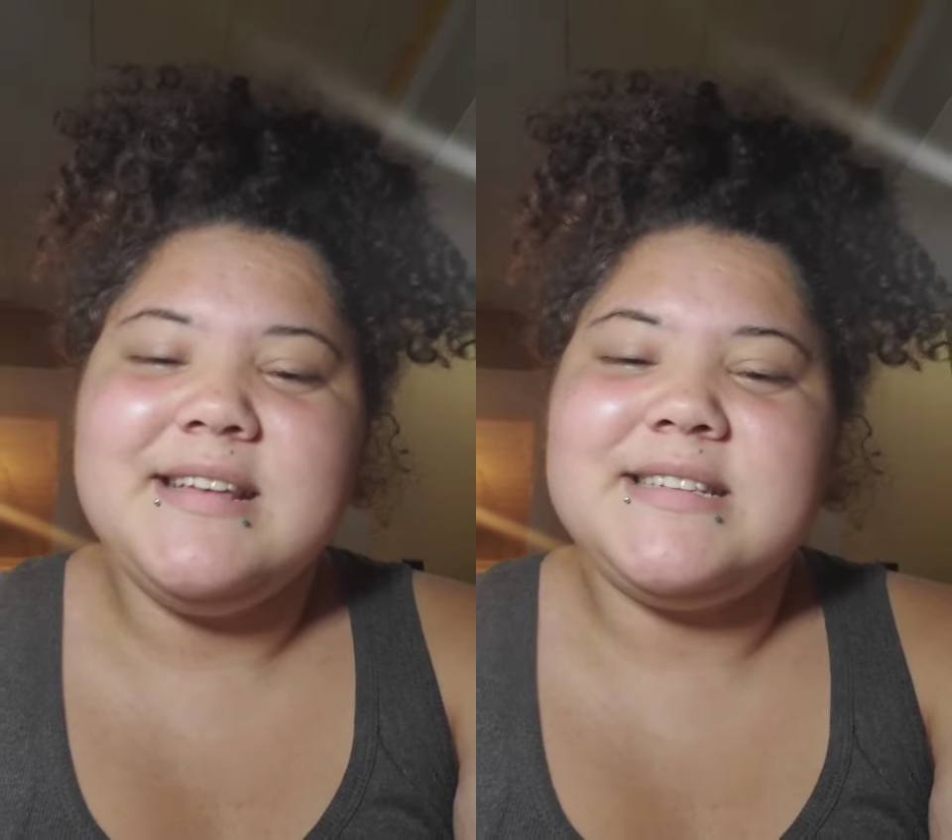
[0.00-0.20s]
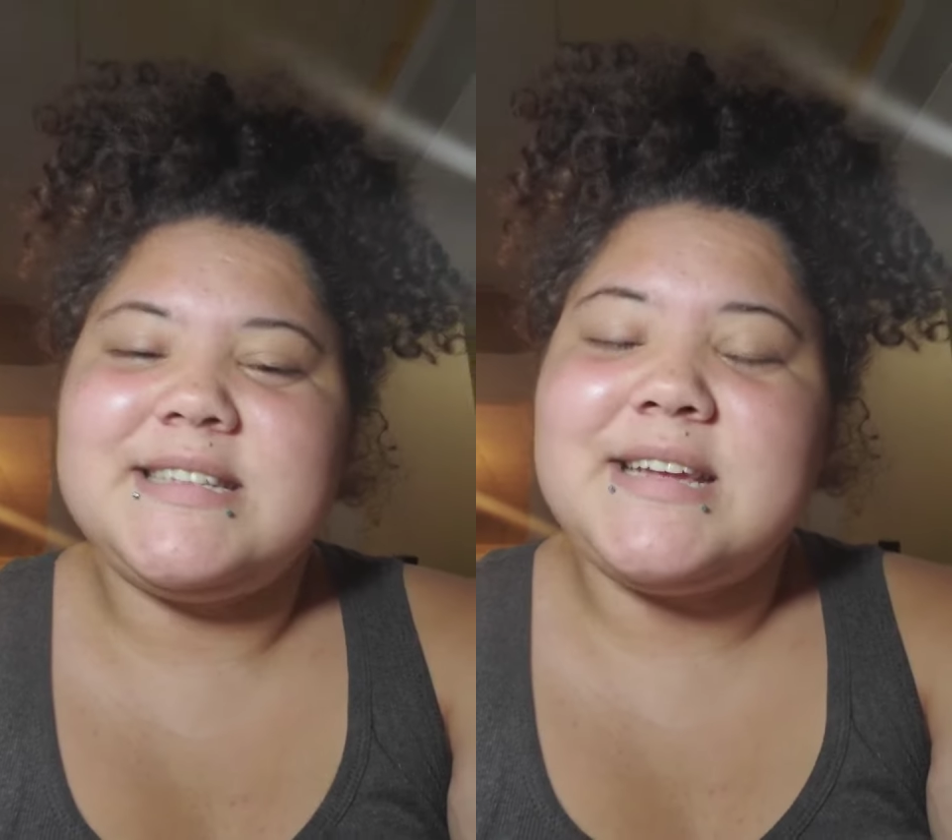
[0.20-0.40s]

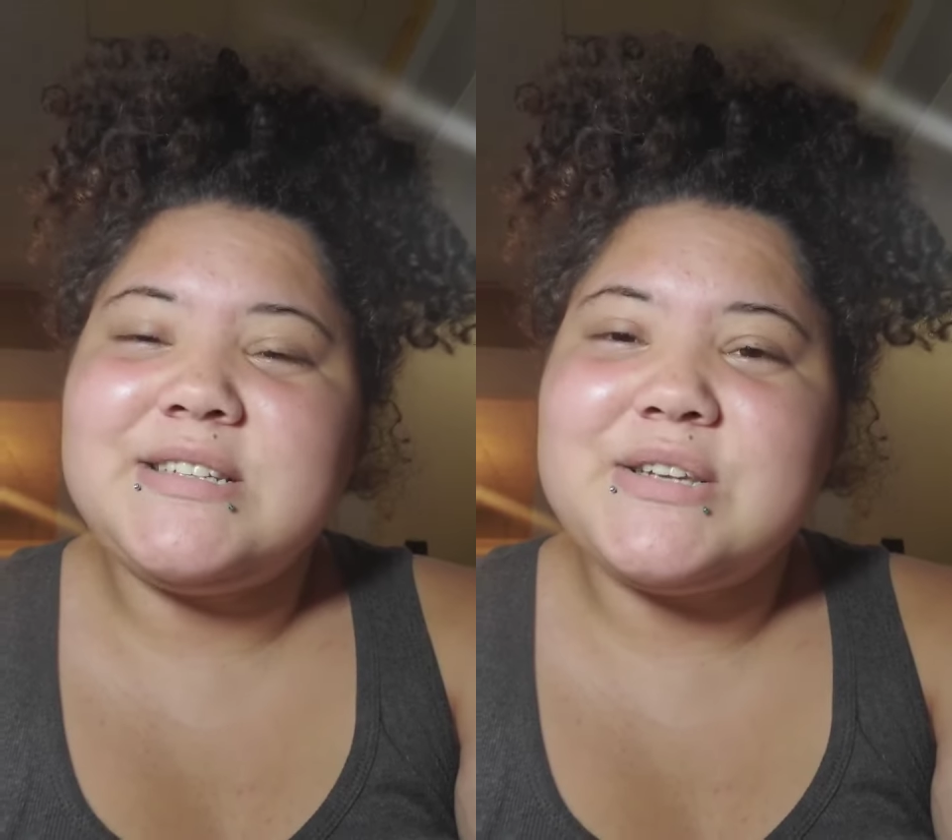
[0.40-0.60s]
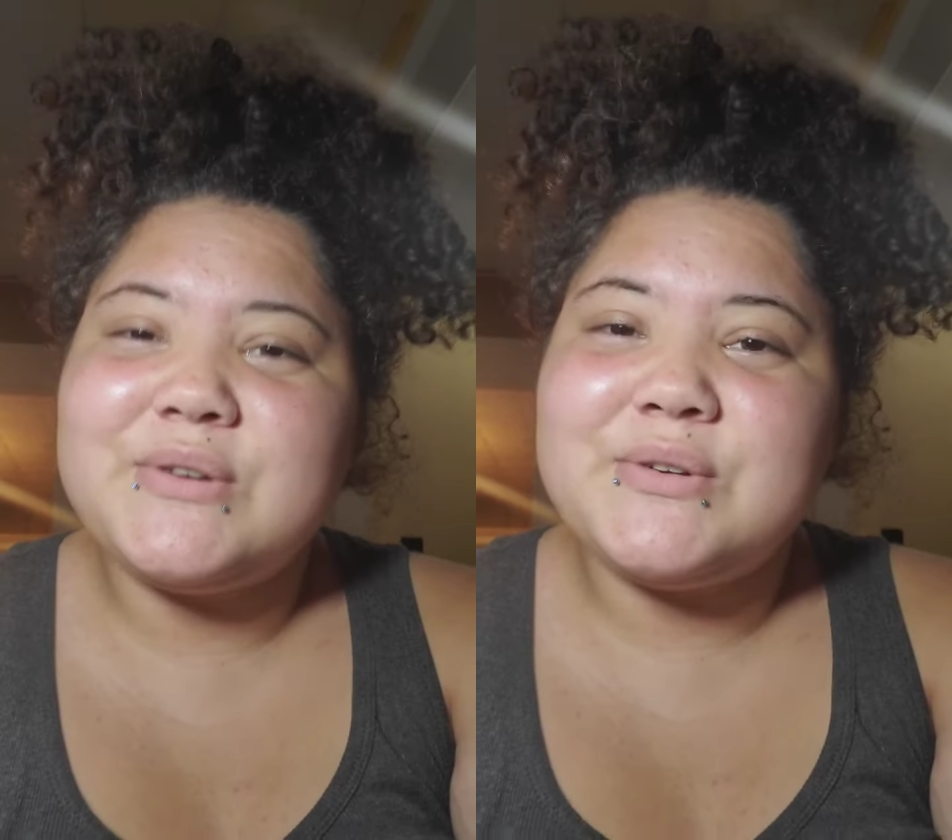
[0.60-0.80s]
Stay
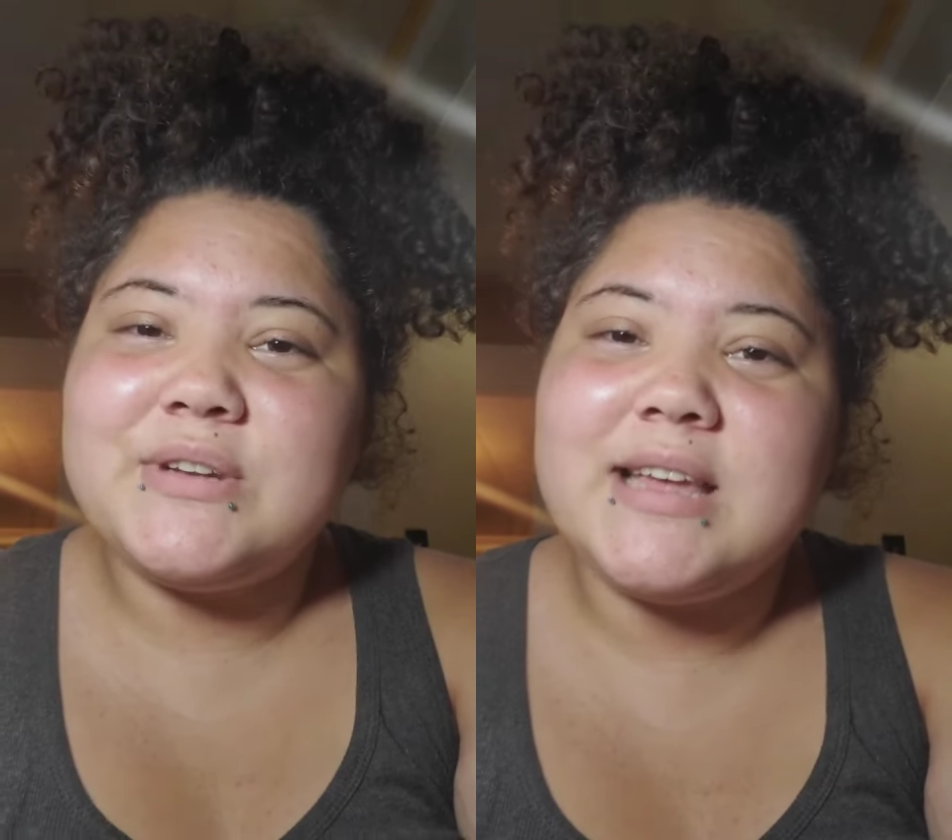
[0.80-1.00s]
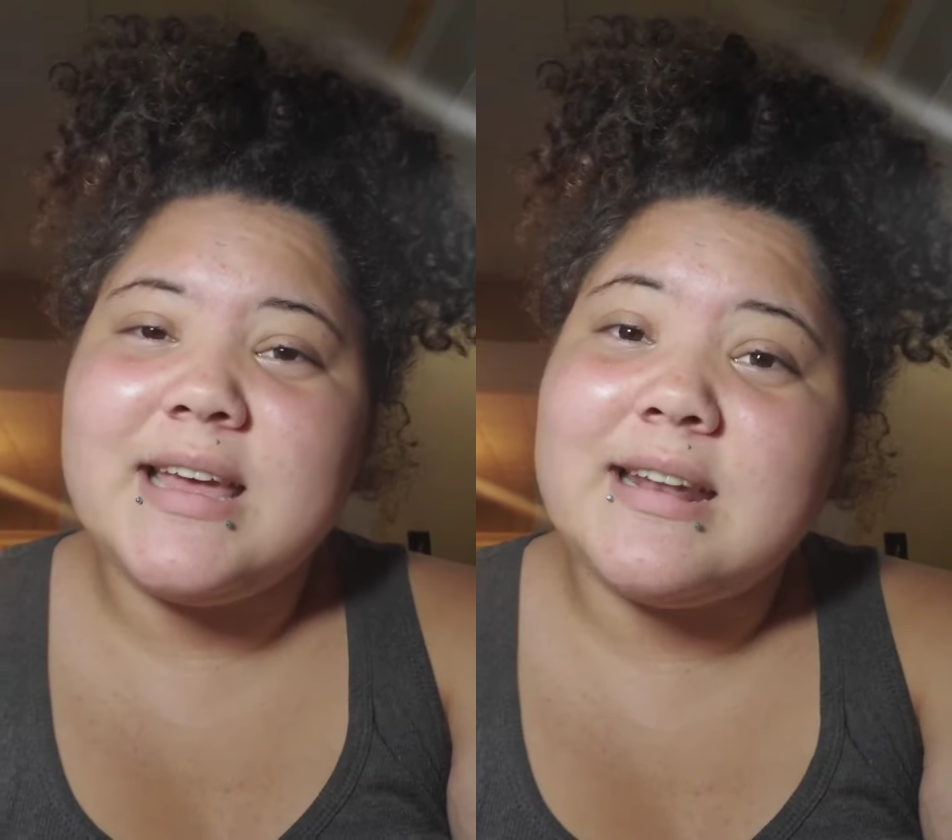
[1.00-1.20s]

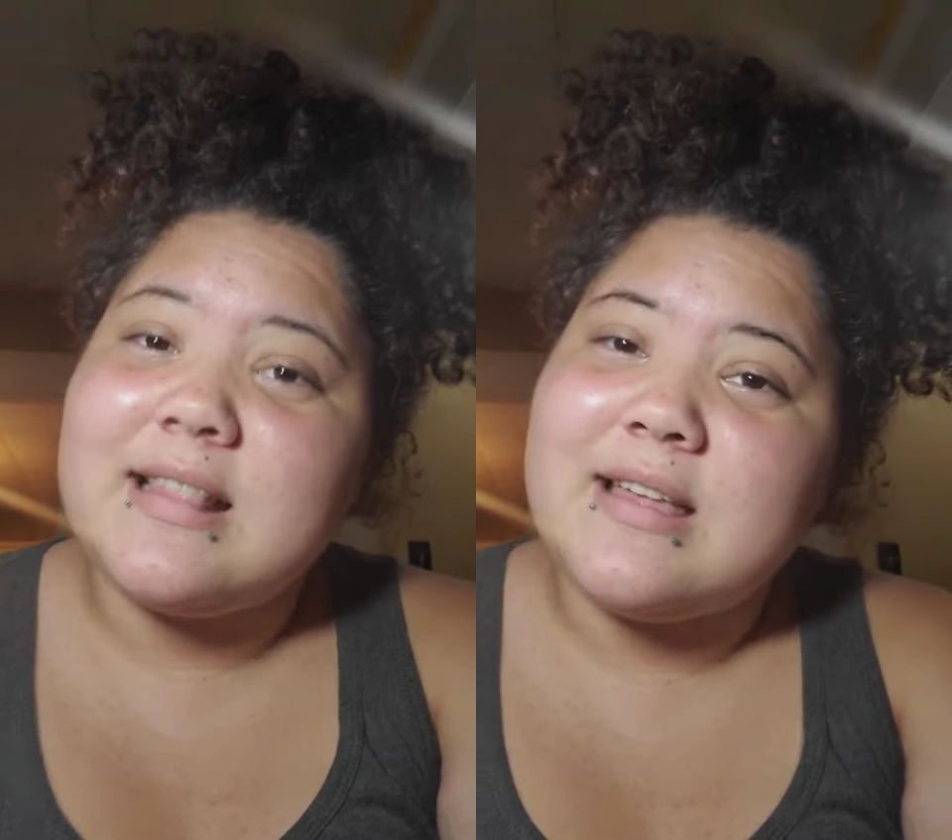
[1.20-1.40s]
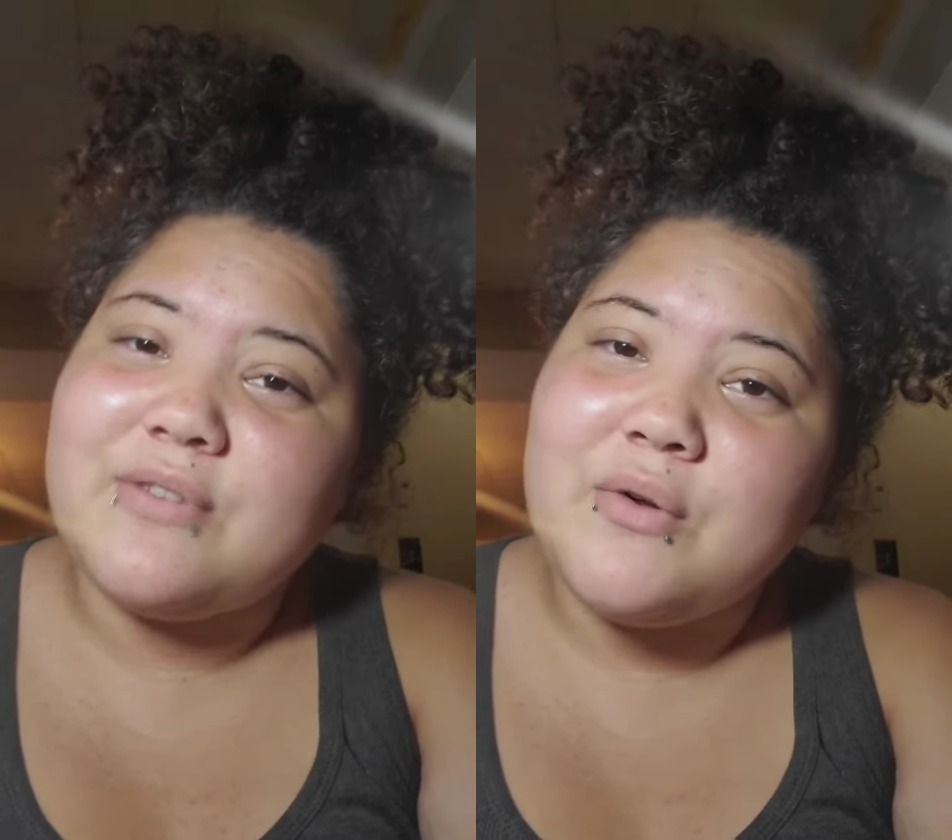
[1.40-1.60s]
tuned, and I
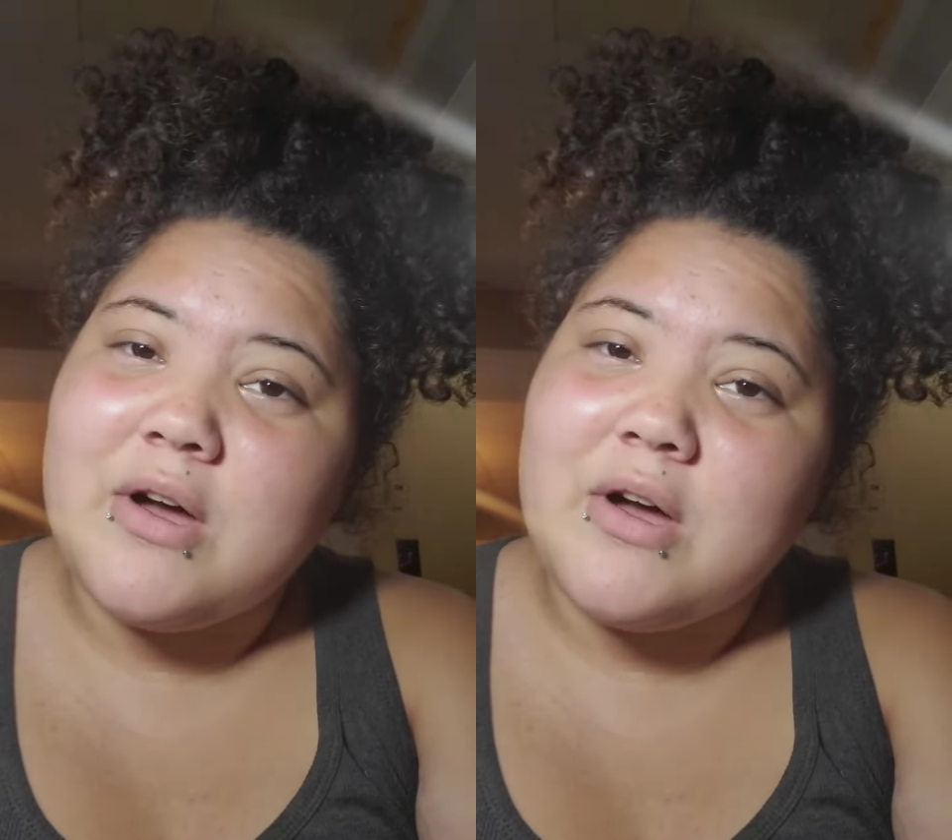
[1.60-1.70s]
love you